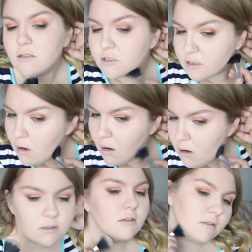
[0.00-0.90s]
I
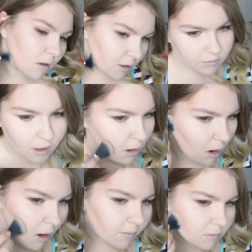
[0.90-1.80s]
also went over the
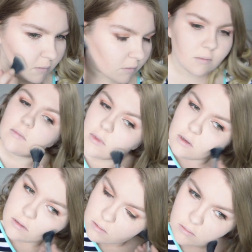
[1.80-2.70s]
Temptu with it as well.